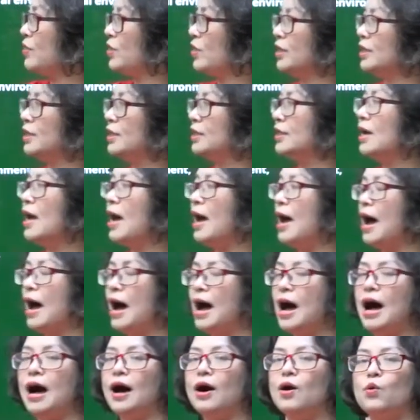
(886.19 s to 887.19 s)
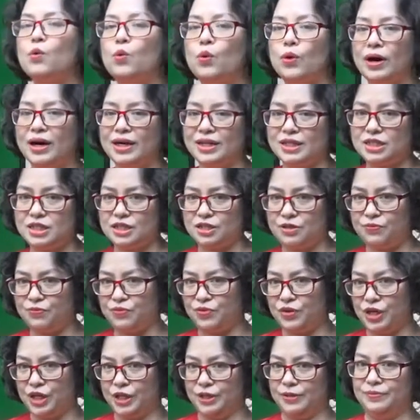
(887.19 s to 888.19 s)
they are quite
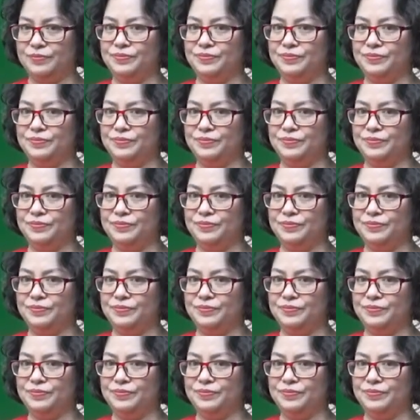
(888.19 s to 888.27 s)
different.